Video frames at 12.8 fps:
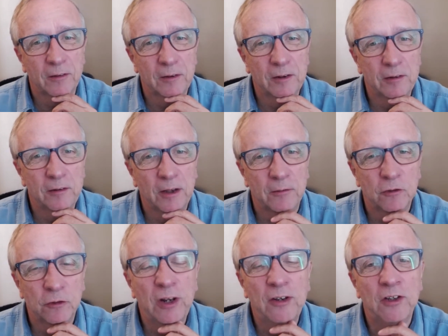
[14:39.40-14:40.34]

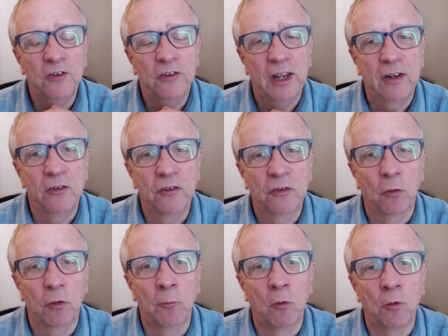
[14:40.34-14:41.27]
trendiest agents,
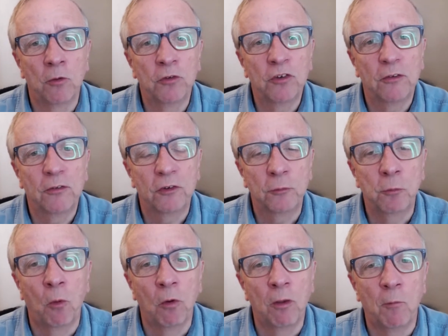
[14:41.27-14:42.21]
or the
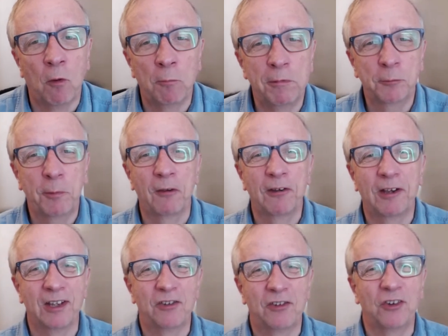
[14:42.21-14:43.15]
smaller, more bespoke
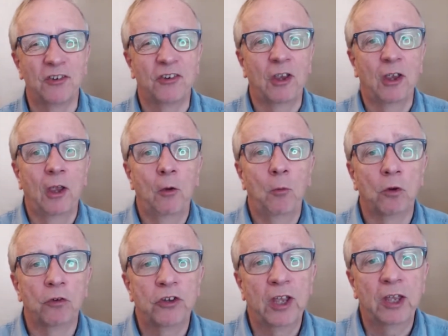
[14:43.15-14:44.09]
agents, will
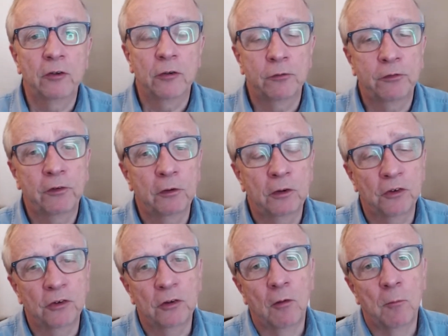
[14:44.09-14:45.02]
tend to focus
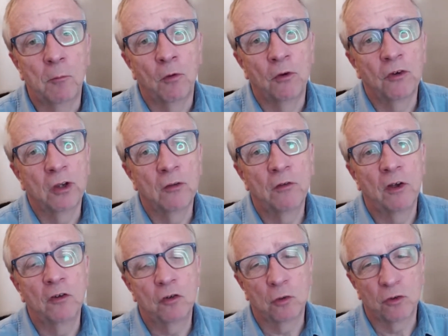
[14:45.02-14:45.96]
a lot more on doing
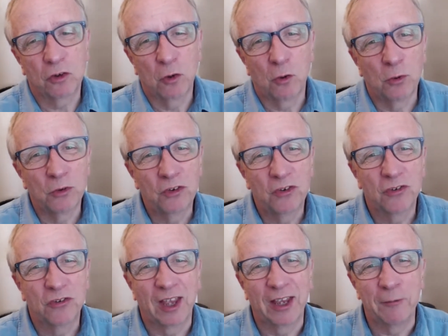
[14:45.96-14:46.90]
virtual tours.
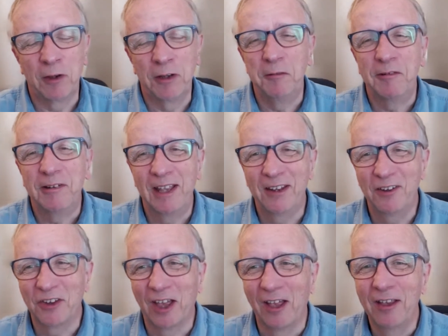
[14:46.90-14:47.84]
They will
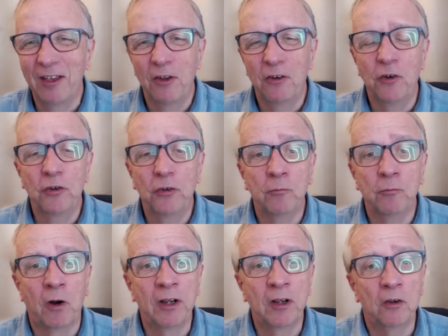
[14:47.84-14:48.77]
do some
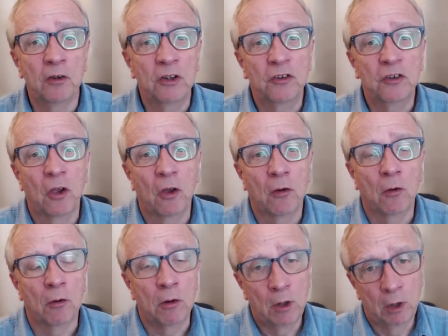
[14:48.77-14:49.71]
very good
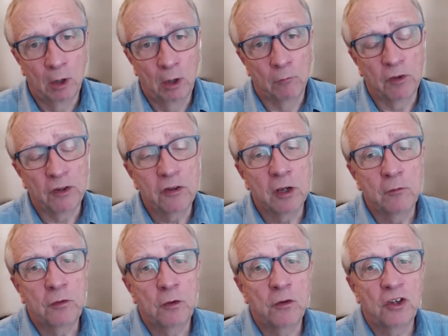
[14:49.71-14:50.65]
internal video
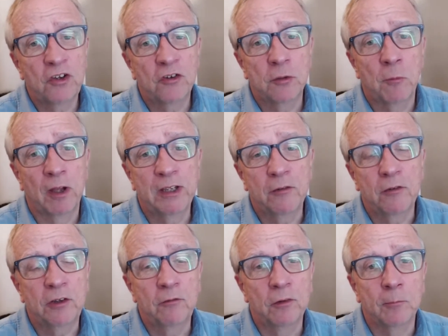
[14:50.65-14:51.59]
footage. They might
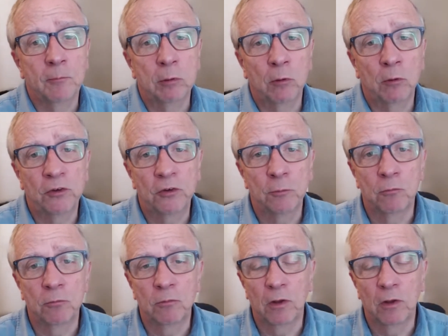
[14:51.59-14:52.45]
even employ some